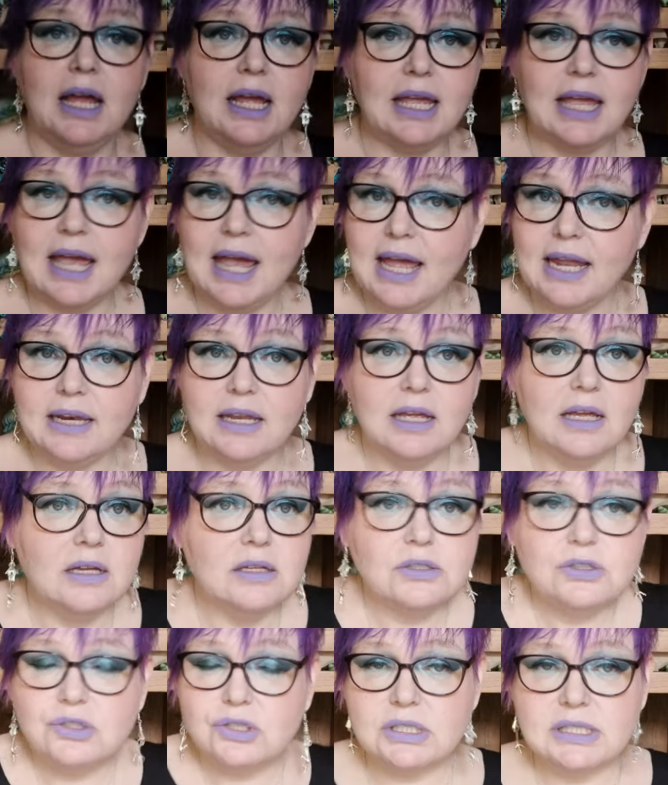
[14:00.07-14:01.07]
Again,
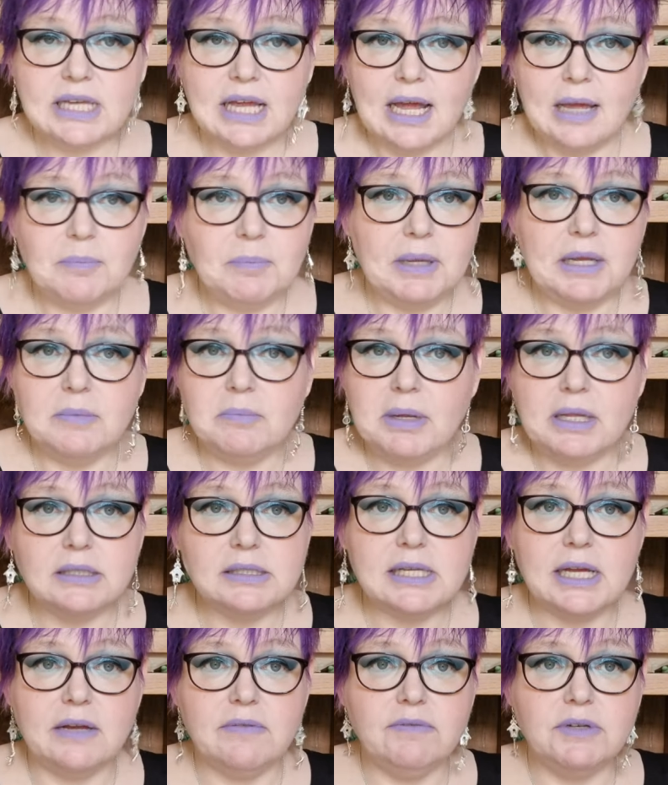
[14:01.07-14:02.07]
just type in
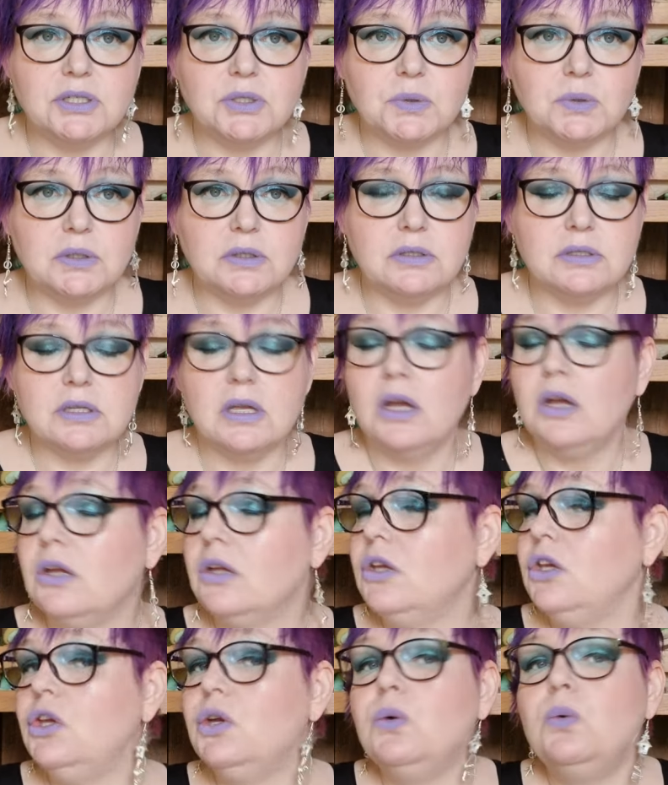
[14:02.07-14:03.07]
Beltane rituals.
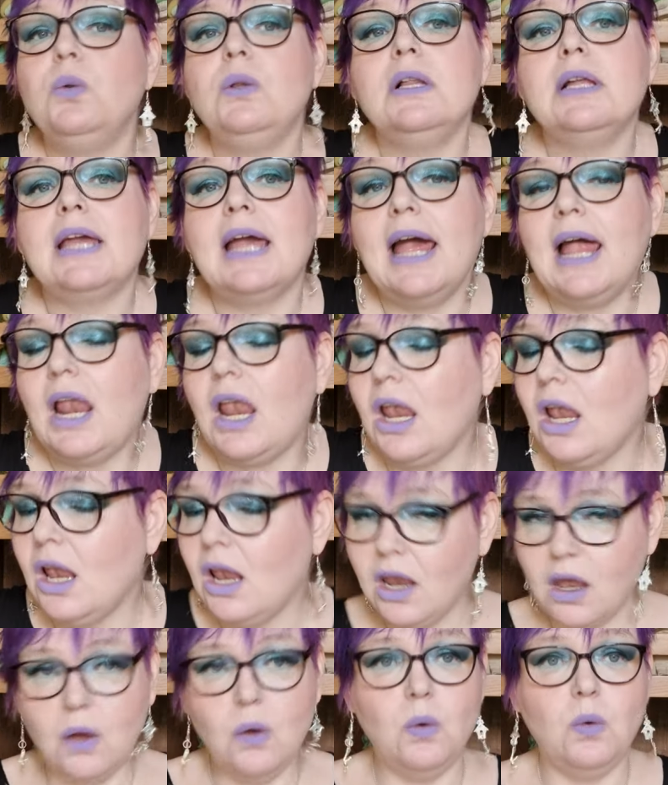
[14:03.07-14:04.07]
You will get
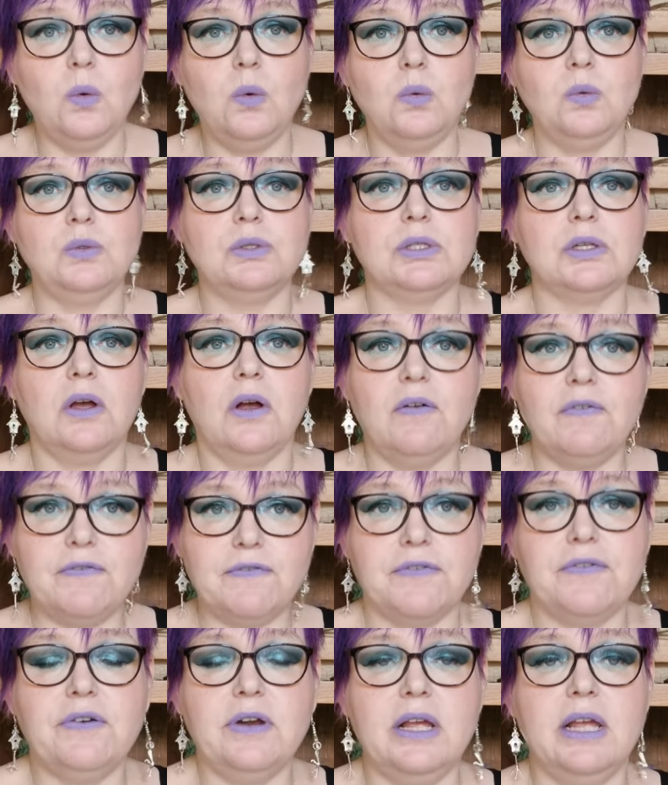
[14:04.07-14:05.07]
loads of
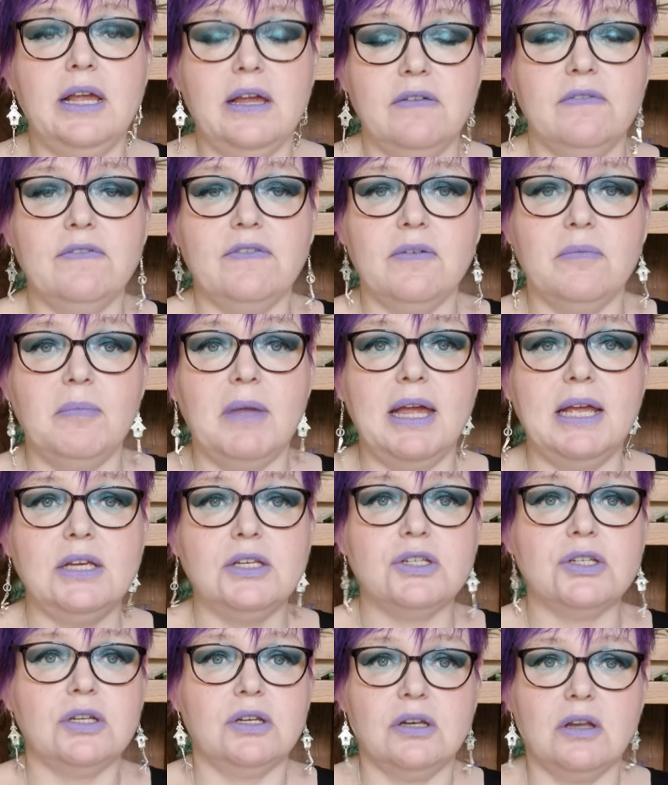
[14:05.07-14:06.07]
free
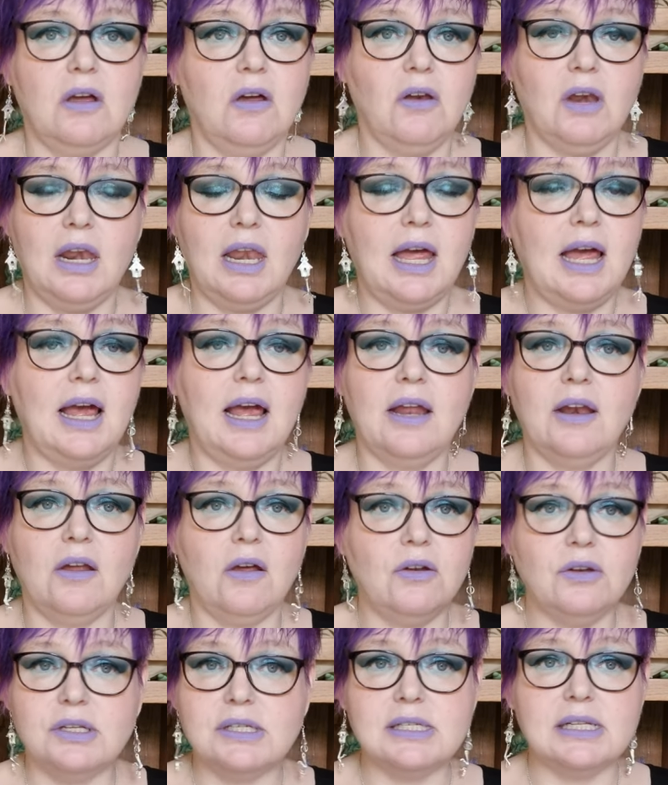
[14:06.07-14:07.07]
information online.
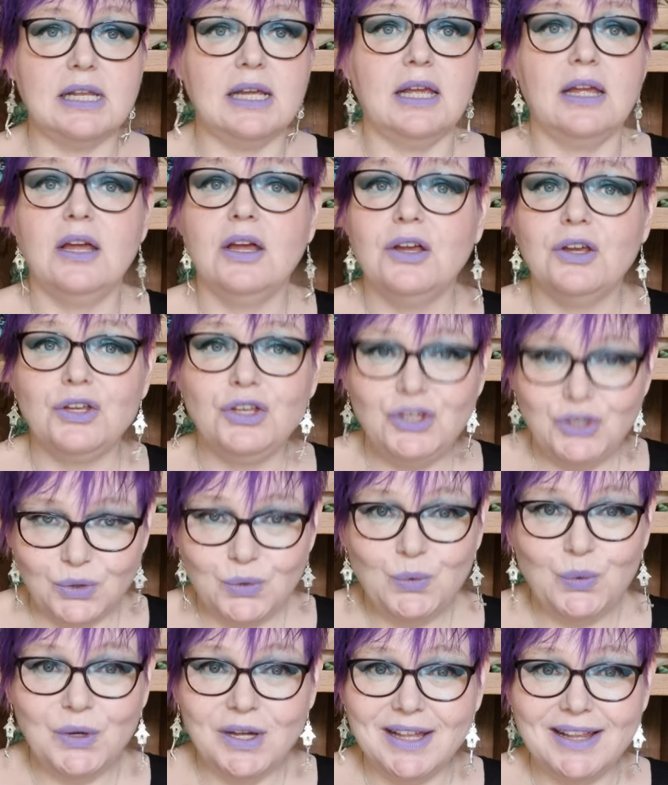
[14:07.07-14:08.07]
Honestly, you
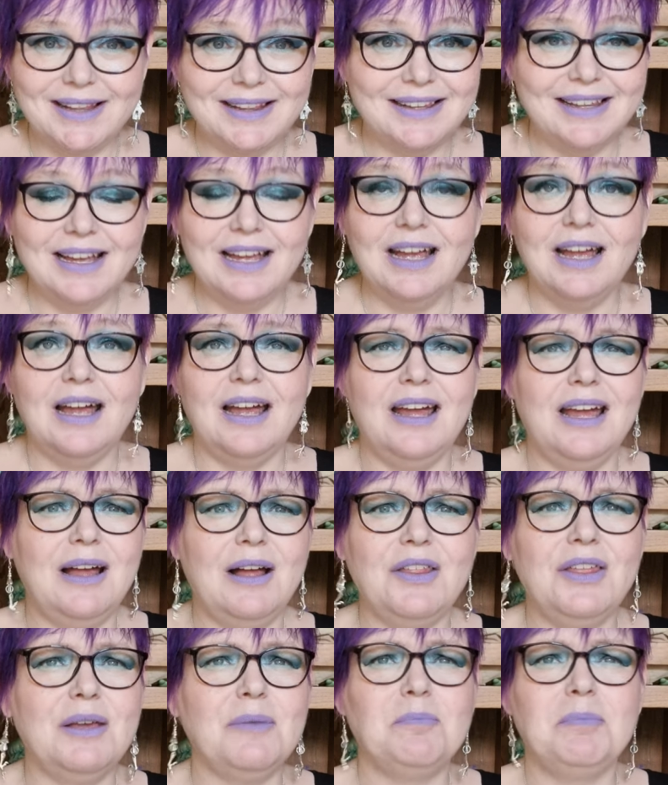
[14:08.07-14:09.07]
will. I
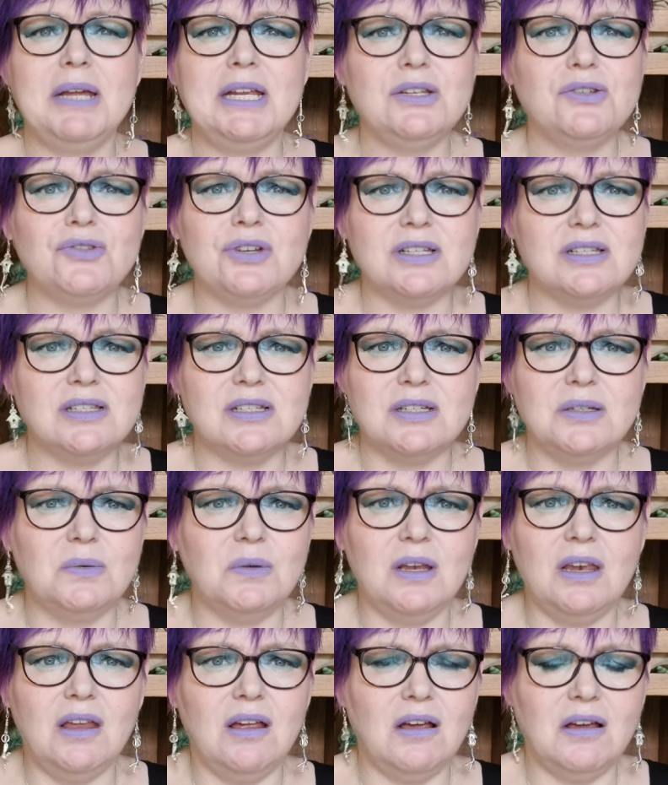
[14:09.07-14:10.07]
think Pinterest do
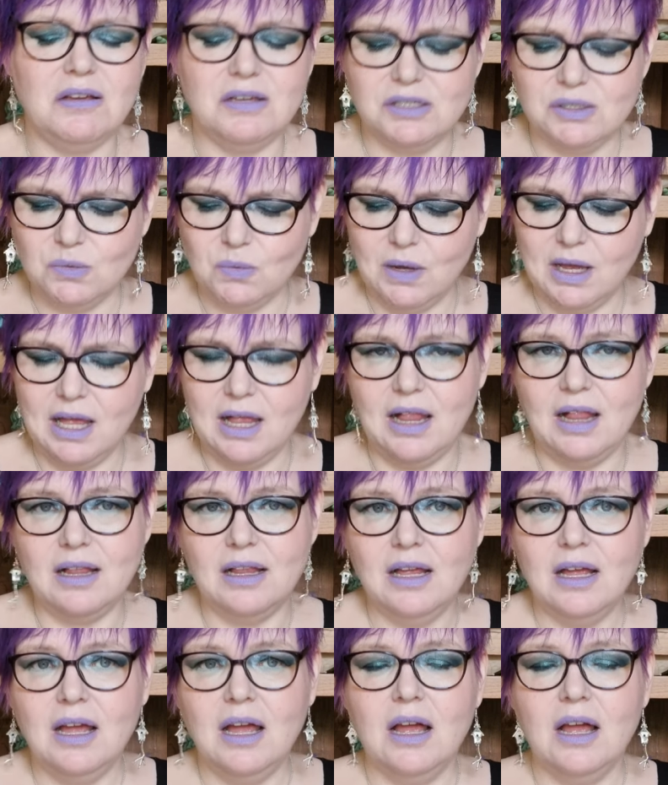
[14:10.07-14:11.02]
a lot as well.